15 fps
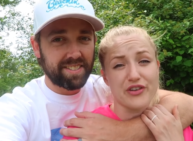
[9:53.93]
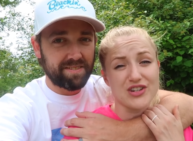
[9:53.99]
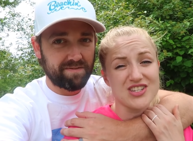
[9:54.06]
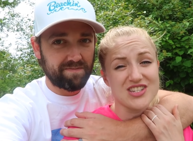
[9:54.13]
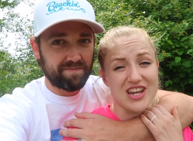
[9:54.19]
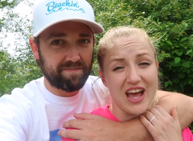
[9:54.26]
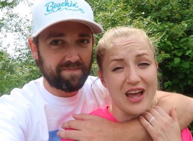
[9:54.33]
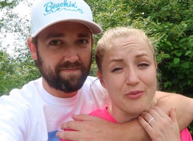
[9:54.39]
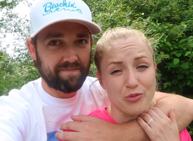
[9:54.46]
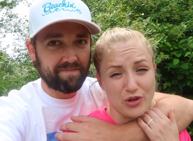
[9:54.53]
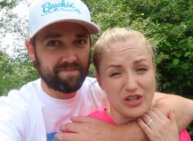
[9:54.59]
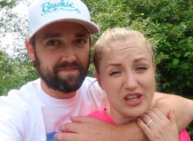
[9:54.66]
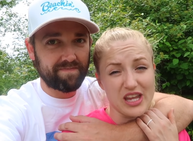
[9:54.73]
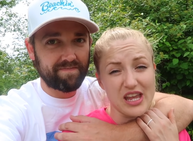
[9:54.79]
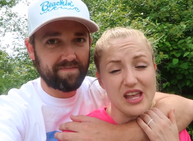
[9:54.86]
Speaker 1: first time,
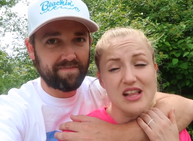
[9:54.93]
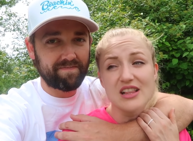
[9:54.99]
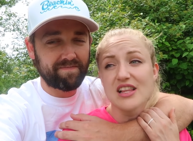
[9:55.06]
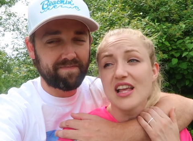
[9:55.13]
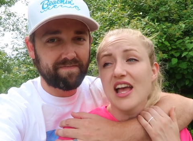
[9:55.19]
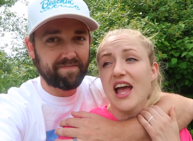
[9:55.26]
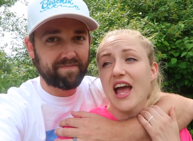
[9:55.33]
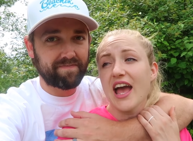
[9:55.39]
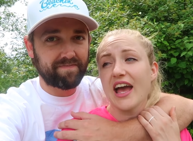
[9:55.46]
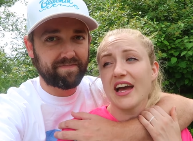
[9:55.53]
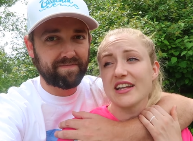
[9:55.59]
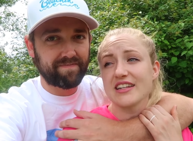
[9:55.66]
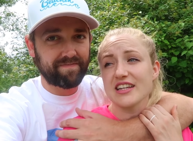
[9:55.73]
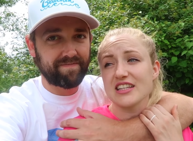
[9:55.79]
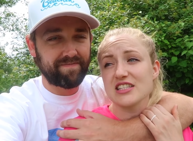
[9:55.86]
really,
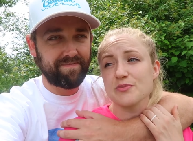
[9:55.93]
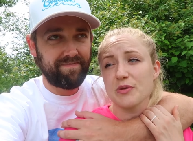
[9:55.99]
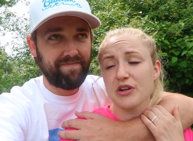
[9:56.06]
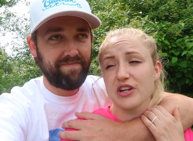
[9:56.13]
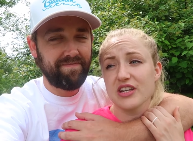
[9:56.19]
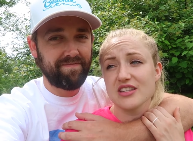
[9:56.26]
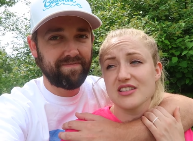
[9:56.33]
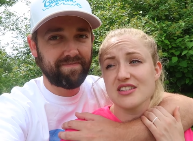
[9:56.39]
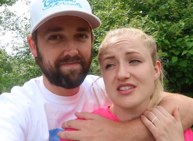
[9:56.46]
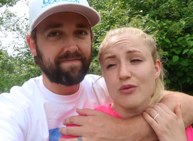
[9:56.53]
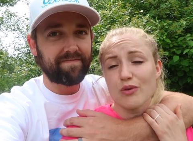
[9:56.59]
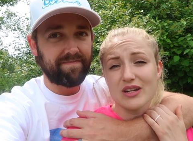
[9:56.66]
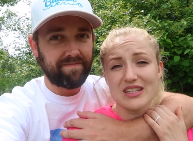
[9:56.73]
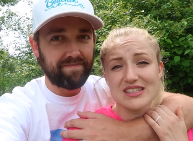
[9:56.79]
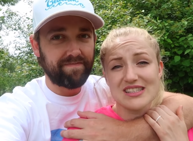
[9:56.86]
and experience
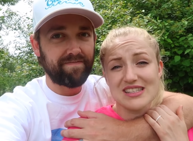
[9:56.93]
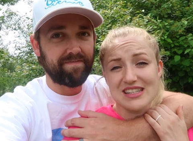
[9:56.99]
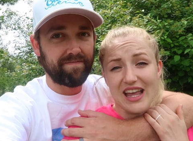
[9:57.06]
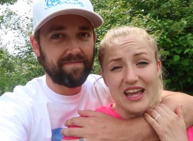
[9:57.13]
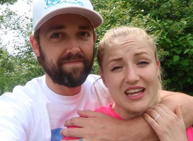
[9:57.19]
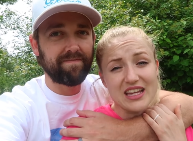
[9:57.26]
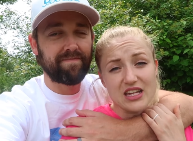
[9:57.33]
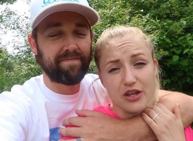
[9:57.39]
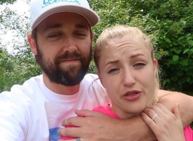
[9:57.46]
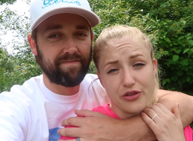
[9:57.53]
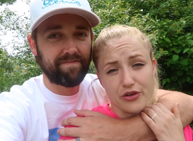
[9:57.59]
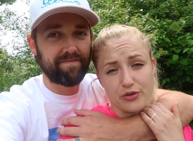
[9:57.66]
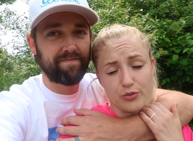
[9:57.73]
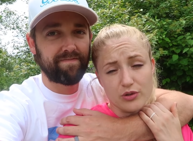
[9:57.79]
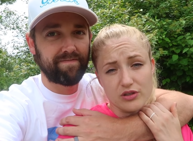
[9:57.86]
what it's like in
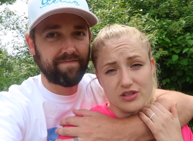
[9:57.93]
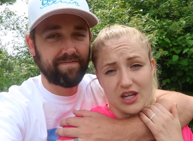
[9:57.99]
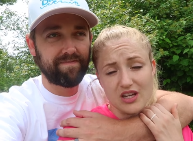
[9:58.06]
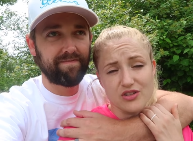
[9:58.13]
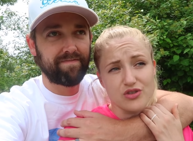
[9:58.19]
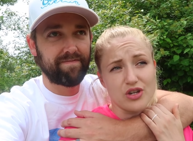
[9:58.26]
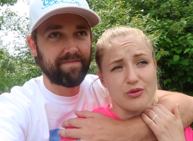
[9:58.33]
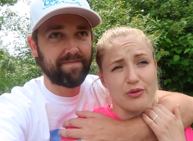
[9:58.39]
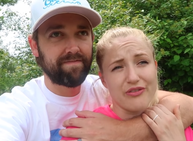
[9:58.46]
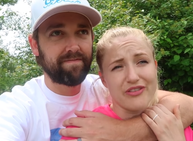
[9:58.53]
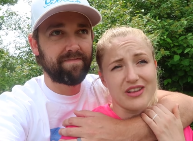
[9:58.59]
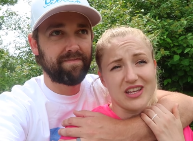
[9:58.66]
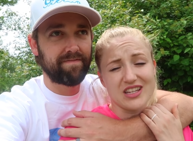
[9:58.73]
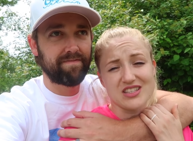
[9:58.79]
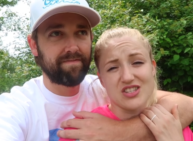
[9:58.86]
a third world country. We
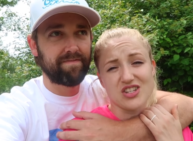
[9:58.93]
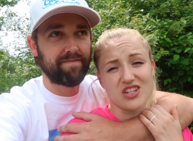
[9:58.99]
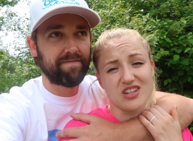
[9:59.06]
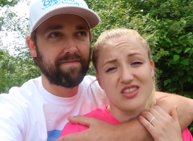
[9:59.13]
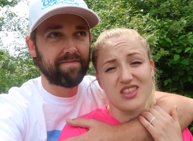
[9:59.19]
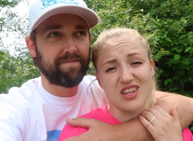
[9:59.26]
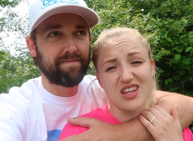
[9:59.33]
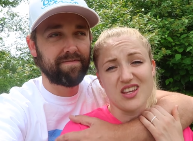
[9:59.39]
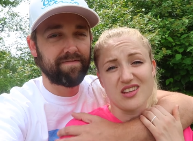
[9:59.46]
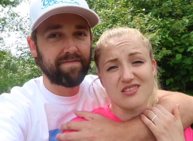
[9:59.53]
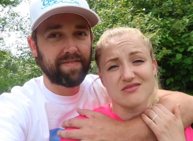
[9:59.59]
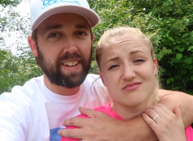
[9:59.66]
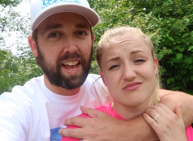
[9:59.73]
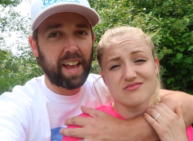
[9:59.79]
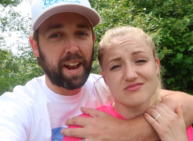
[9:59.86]
feel like it's a good thing.
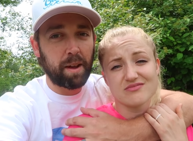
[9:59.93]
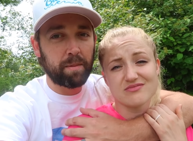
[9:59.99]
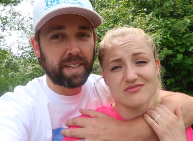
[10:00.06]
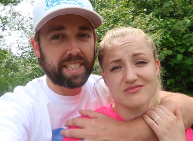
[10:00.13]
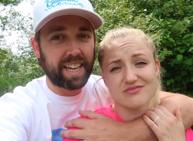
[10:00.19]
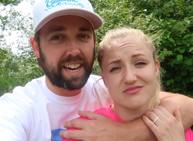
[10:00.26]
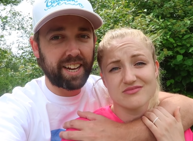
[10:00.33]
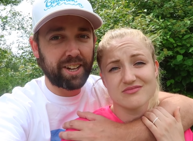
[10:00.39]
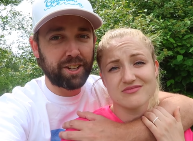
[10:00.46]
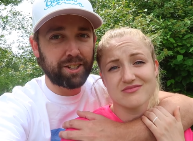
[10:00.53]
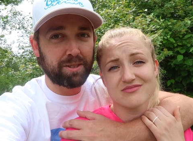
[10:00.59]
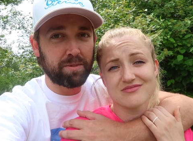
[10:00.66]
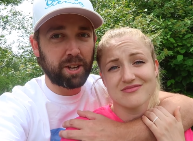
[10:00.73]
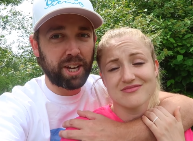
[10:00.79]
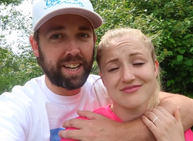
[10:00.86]
Speaker 2: And I'm excited to
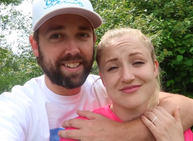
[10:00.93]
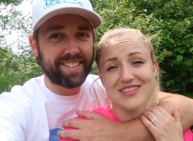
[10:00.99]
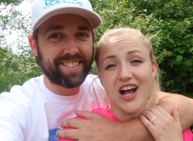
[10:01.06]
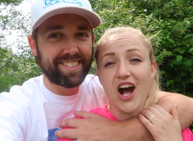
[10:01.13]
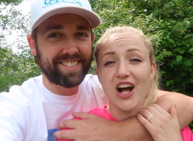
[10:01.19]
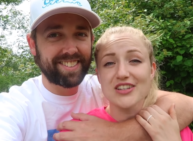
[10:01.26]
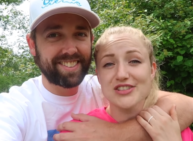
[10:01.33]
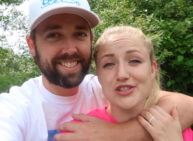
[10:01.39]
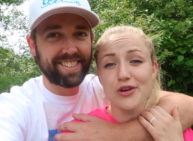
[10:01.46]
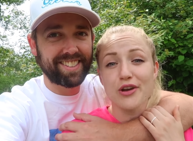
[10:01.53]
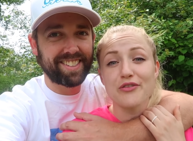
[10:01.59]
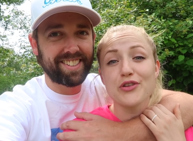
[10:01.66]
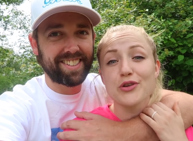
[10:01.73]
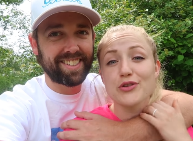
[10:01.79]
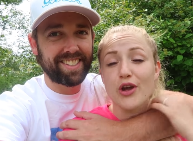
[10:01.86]
do some good.
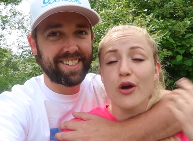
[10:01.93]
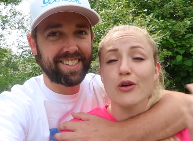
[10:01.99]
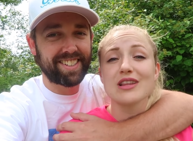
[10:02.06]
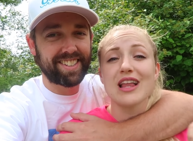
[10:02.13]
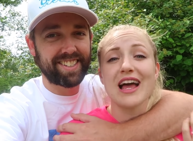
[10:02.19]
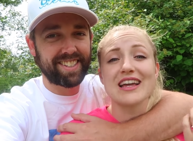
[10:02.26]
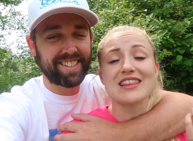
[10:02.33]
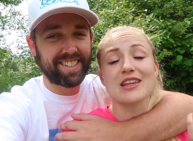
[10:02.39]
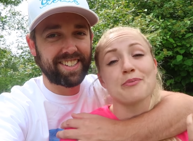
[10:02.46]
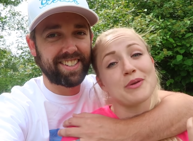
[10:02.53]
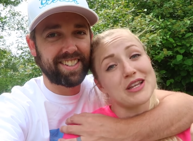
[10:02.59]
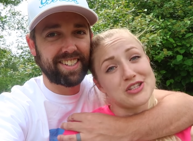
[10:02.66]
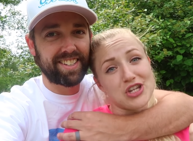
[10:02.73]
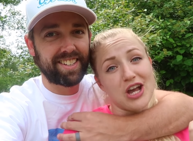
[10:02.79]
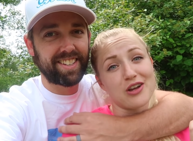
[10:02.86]
Speaker 1: Also, if you don't like the
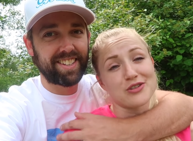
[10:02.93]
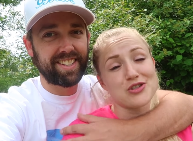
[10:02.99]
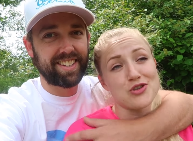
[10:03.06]
Beach House